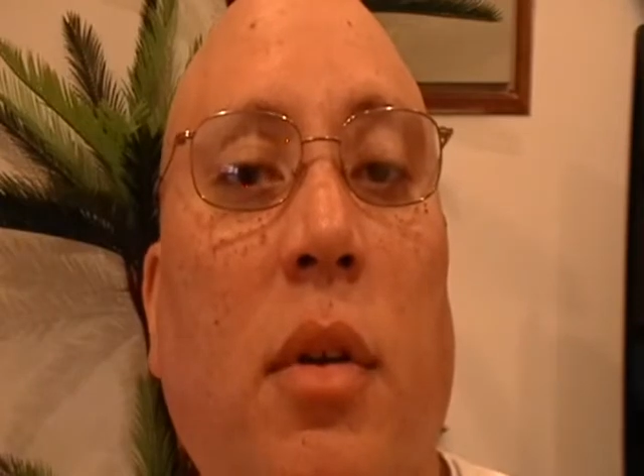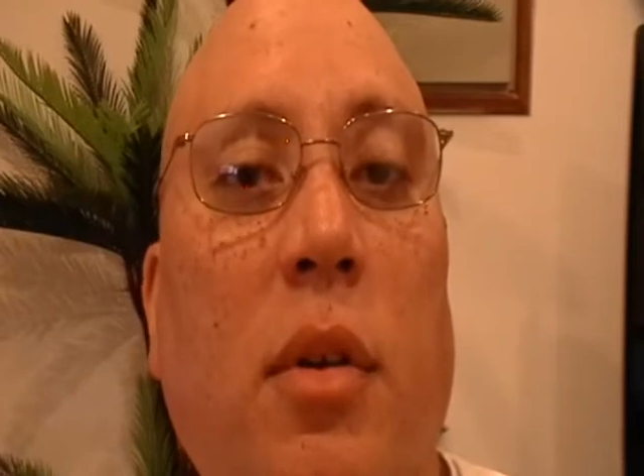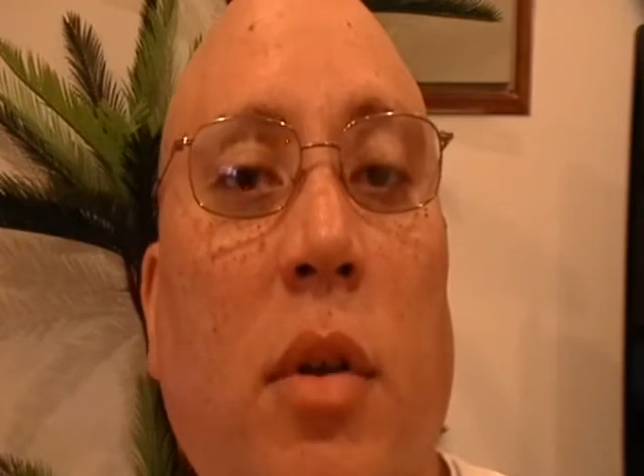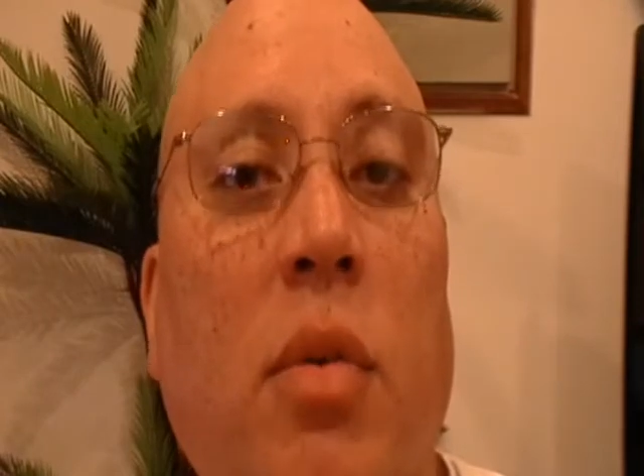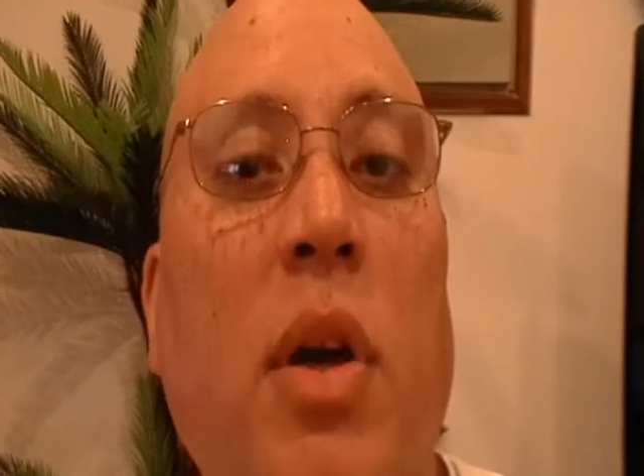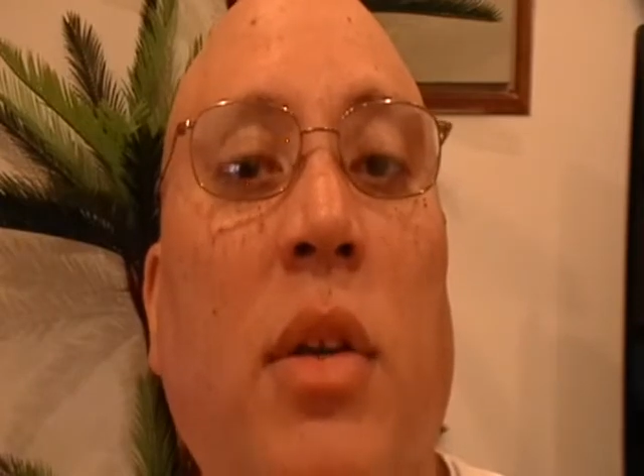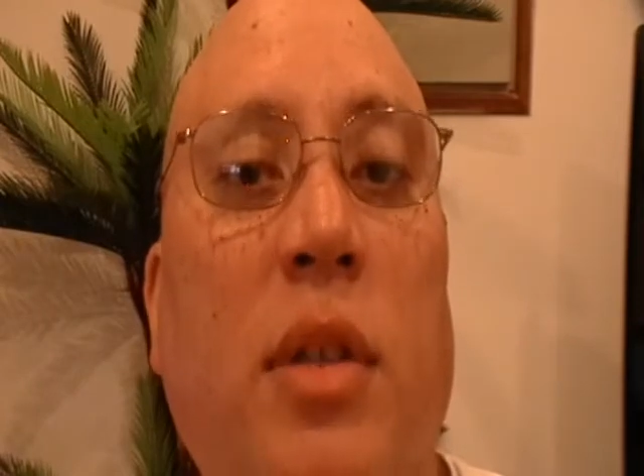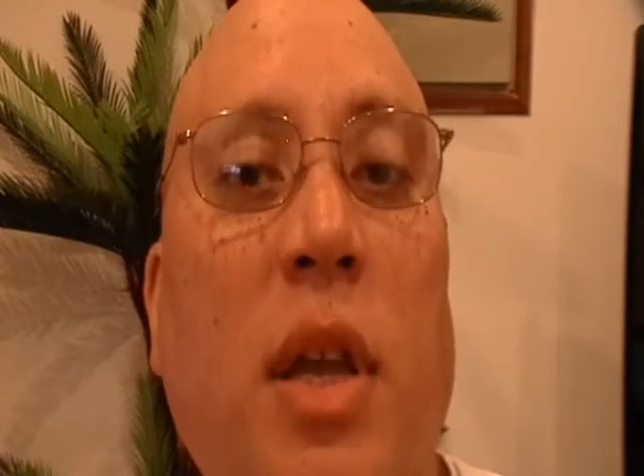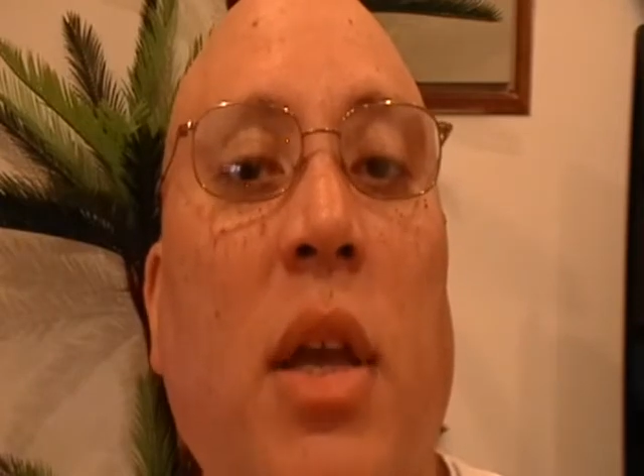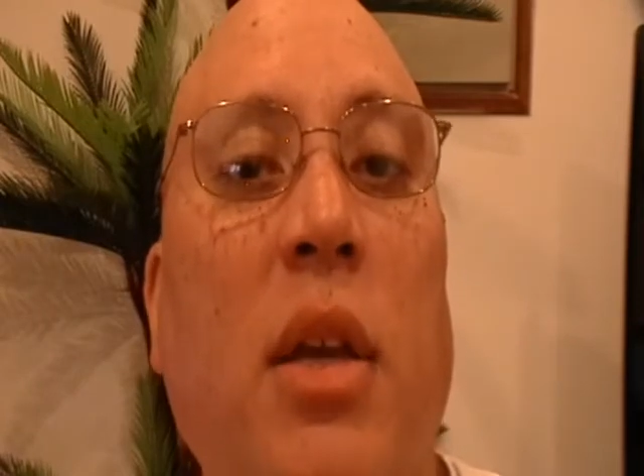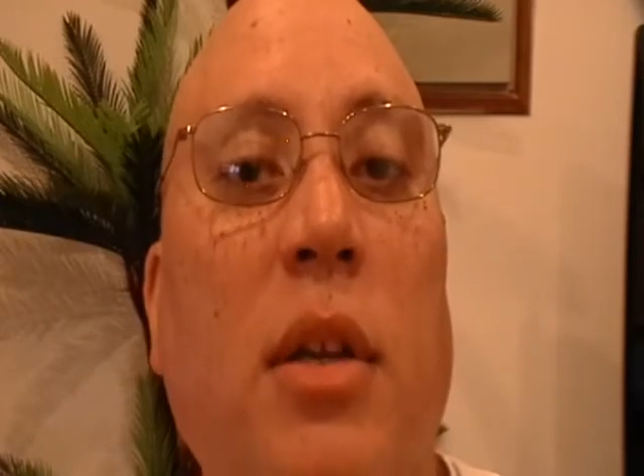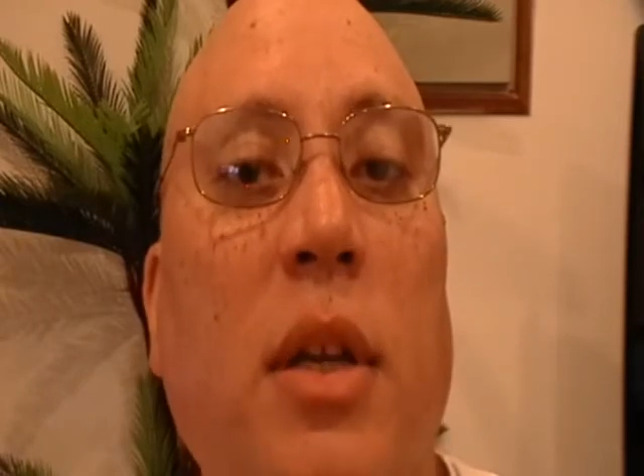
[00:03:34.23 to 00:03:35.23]
U.S.
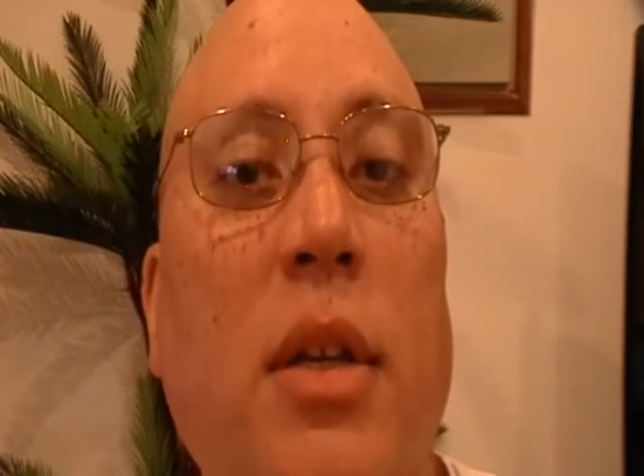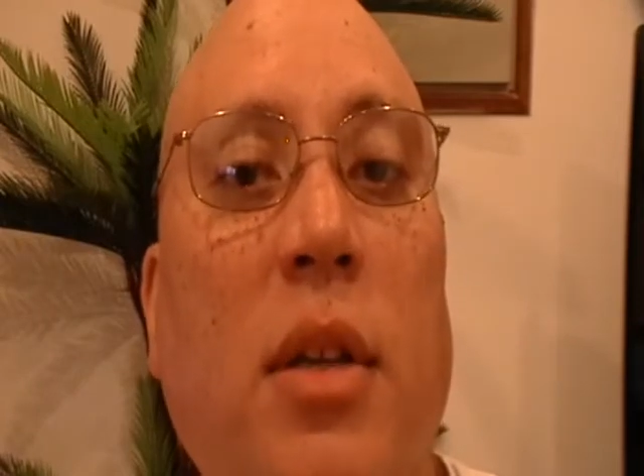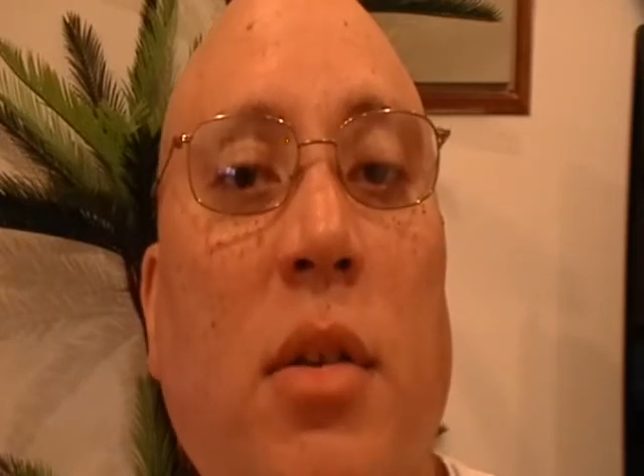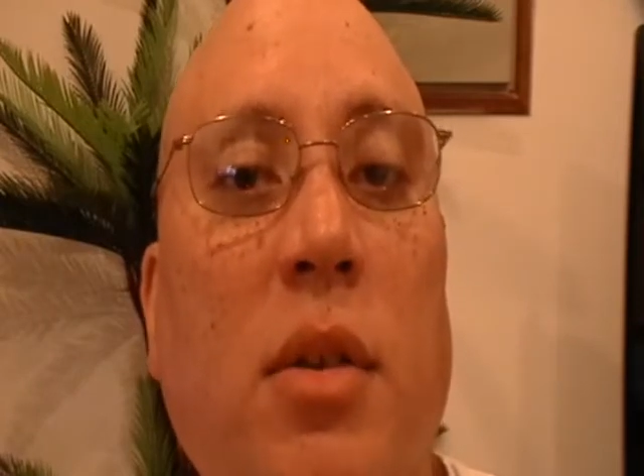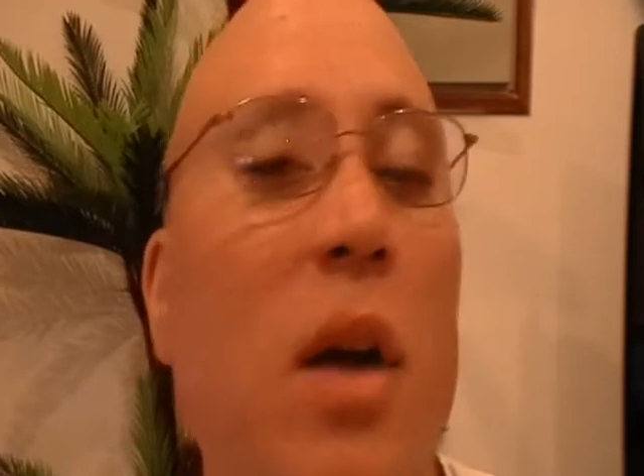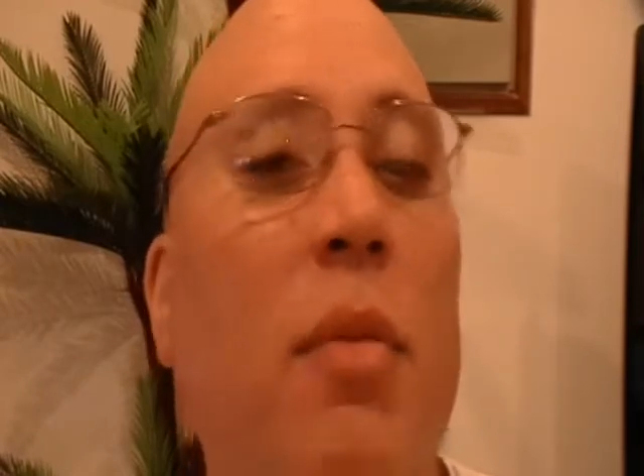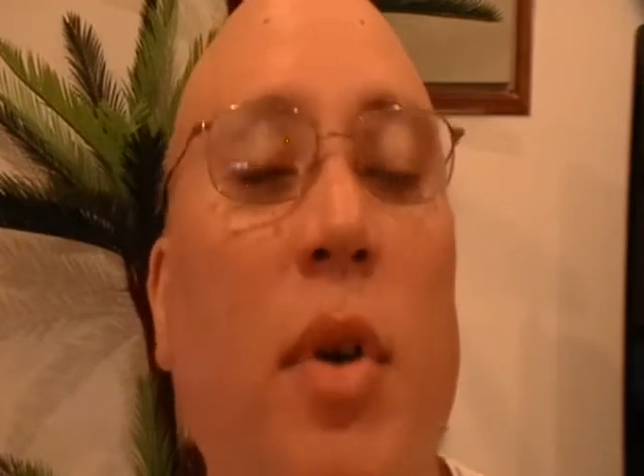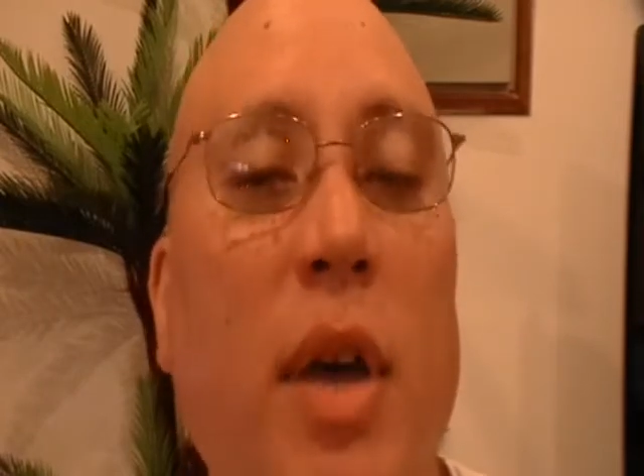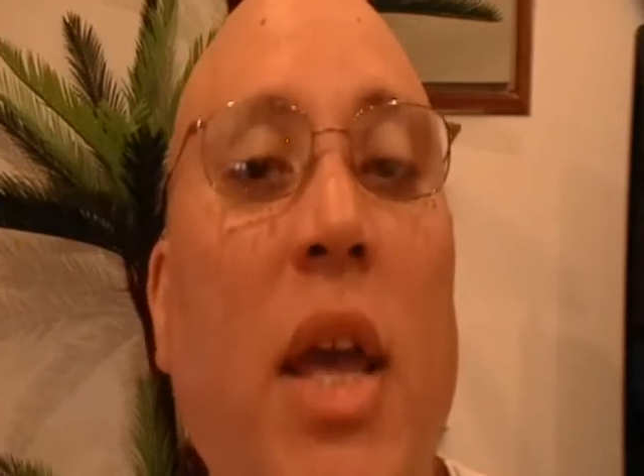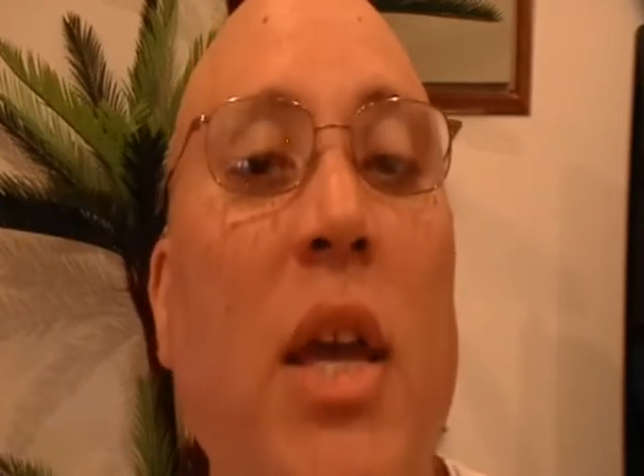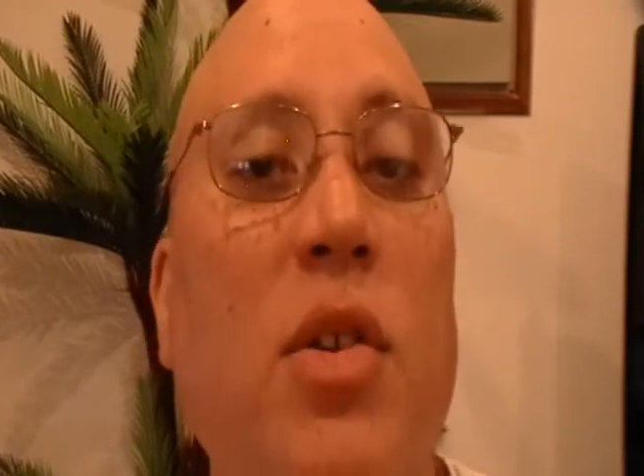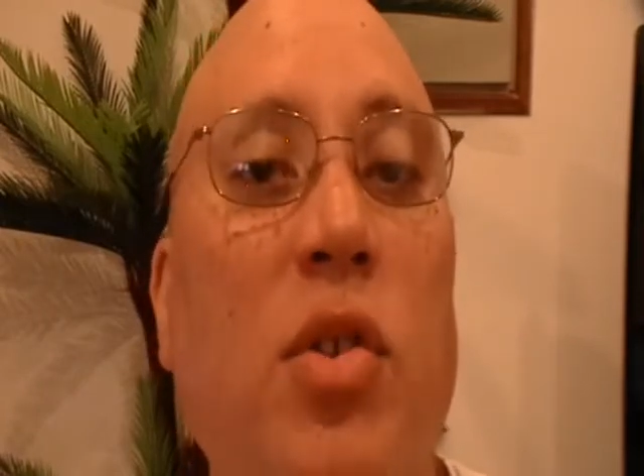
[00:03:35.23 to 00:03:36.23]
saying that he's a double
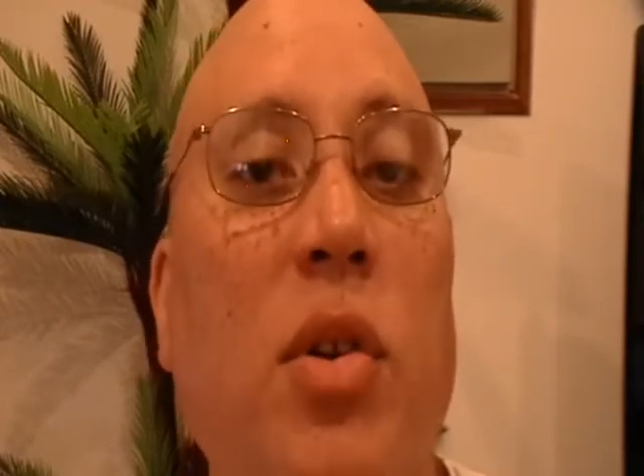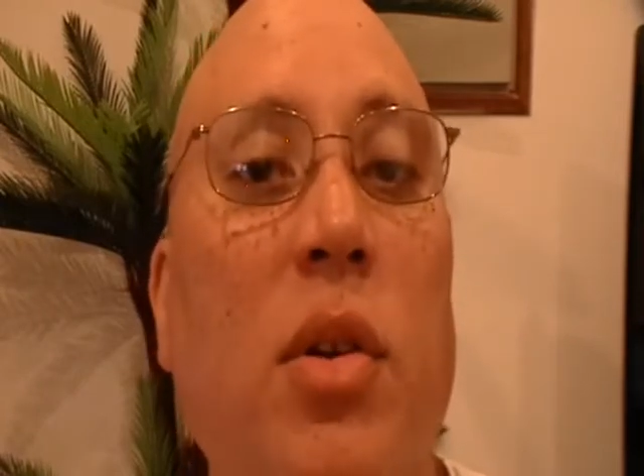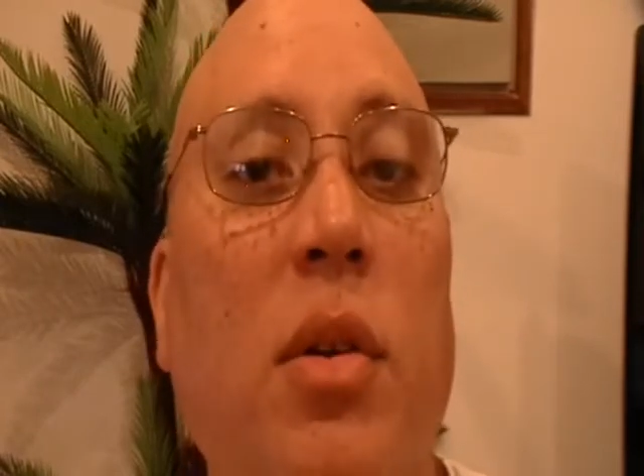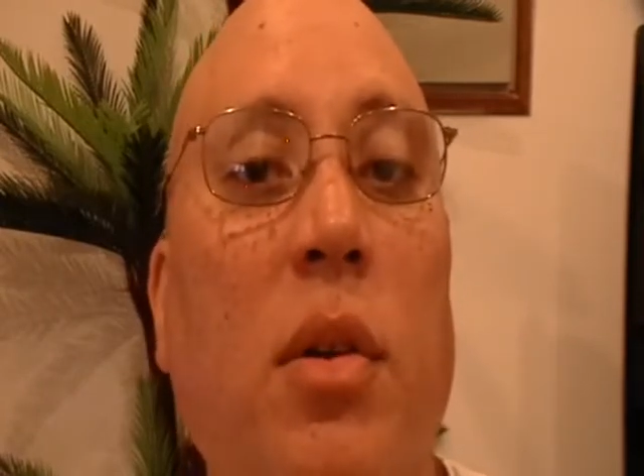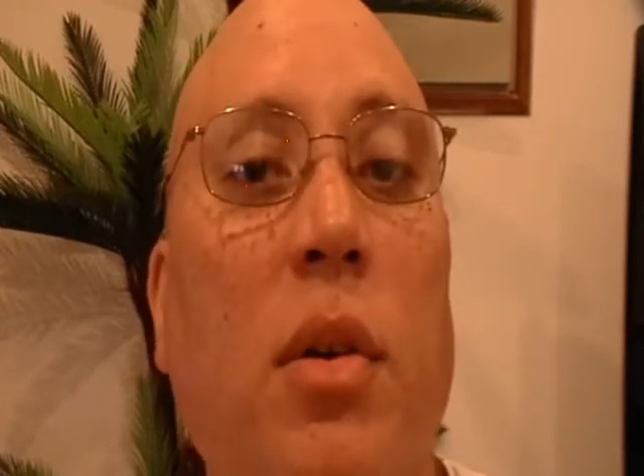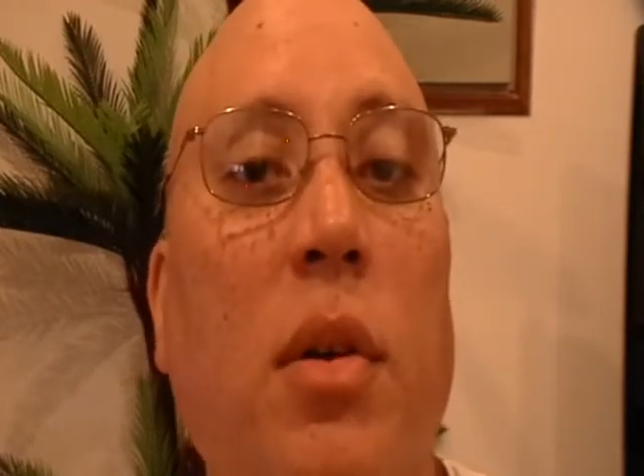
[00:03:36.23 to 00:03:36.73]
agent.